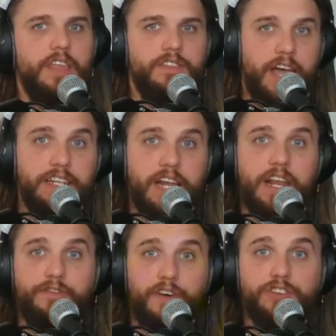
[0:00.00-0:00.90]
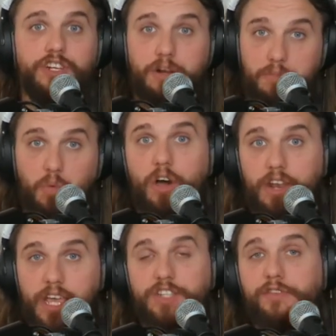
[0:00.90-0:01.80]
The identity function, number one,
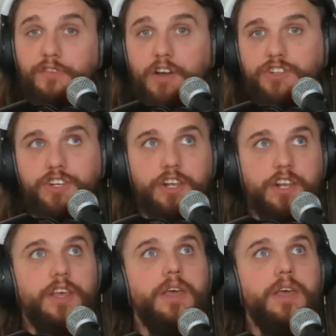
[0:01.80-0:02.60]
is a function,